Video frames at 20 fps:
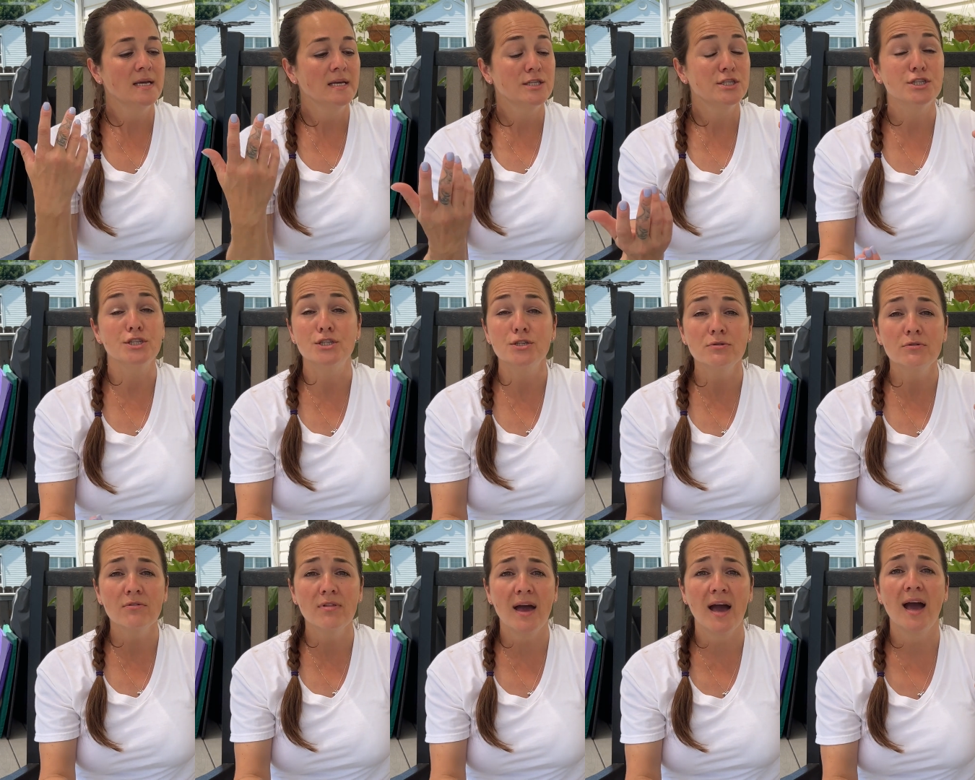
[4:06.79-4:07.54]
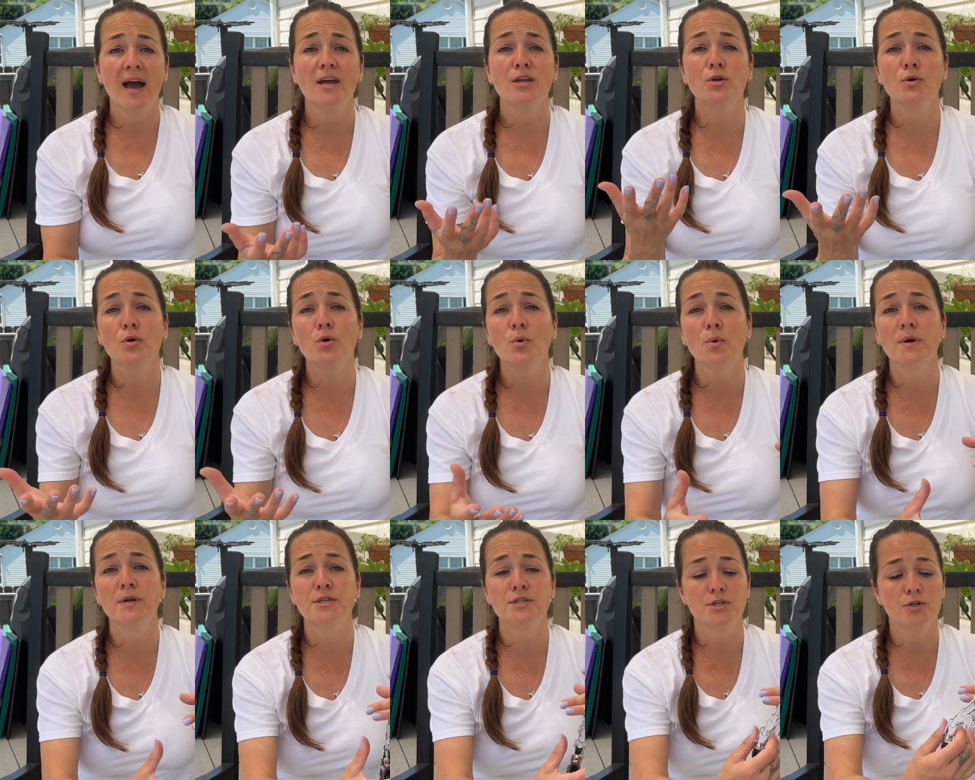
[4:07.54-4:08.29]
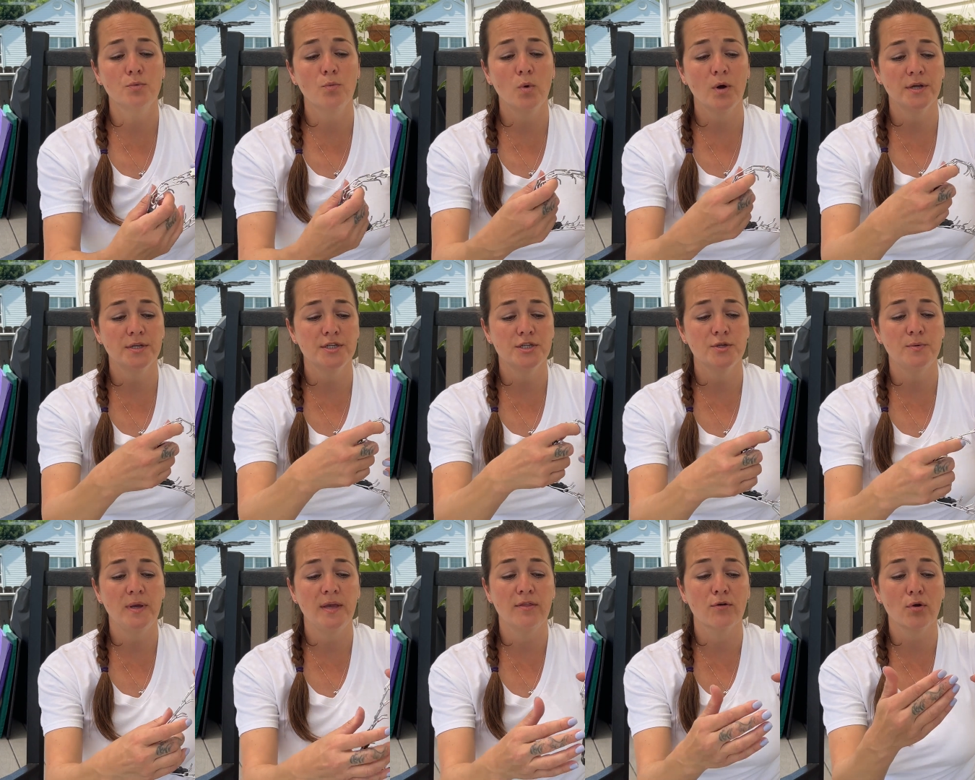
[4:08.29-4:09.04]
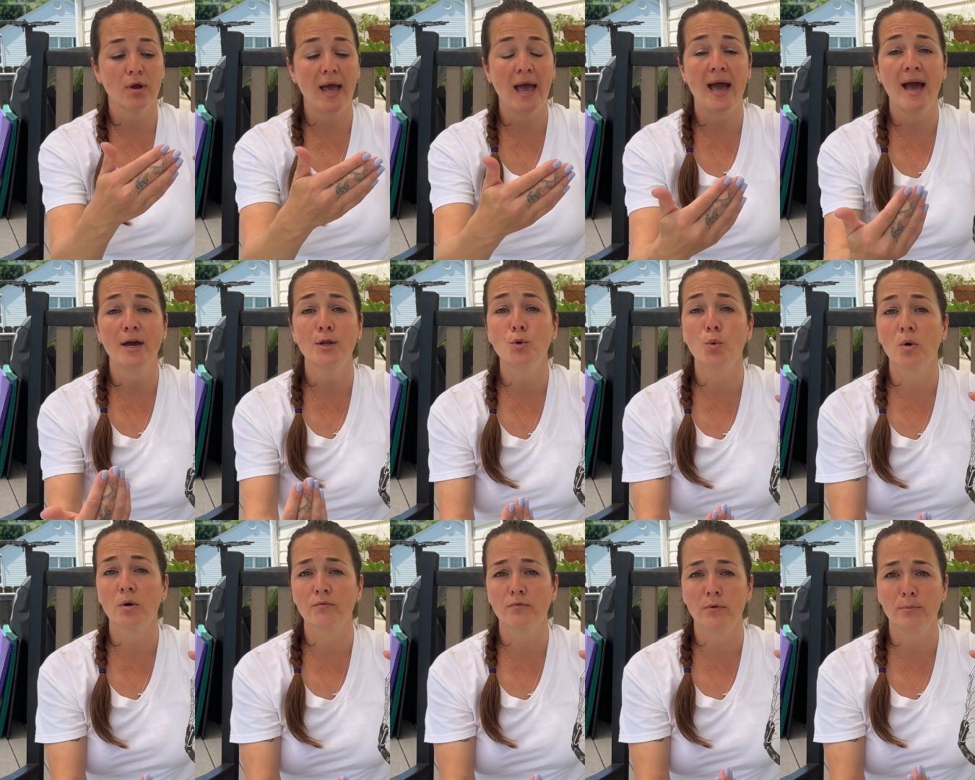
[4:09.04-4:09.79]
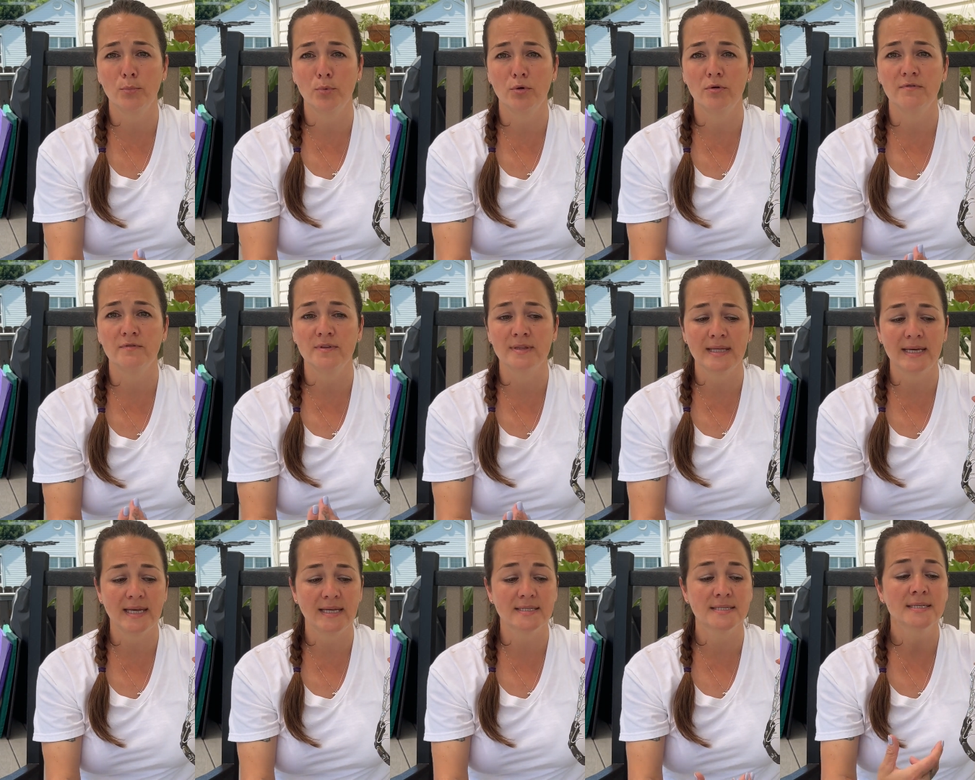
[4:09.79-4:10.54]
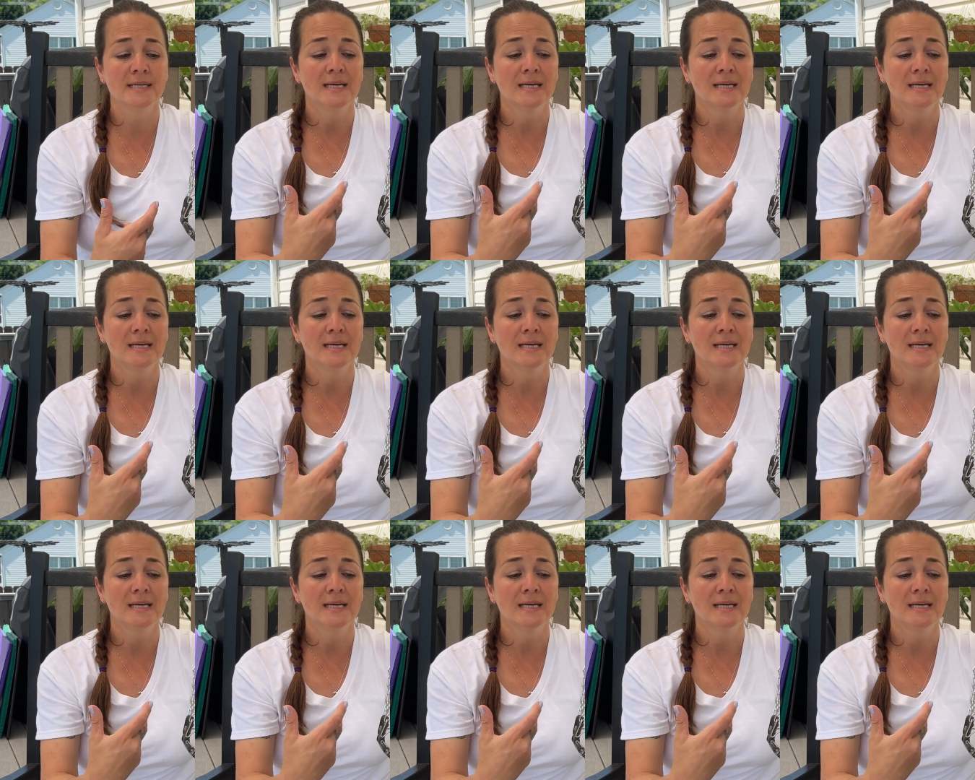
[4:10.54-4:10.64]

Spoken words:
To do that, you're going to want to either add or remove links.